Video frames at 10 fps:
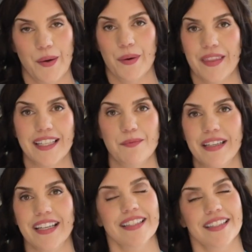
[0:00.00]
Well, that's
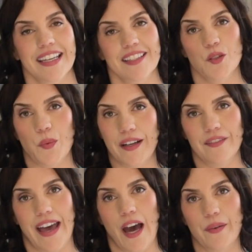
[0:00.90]
because it takes 12
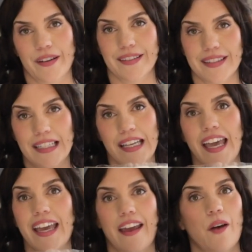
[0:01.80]
hours,
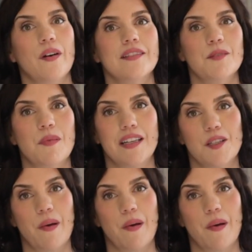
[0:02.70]
and I want spinach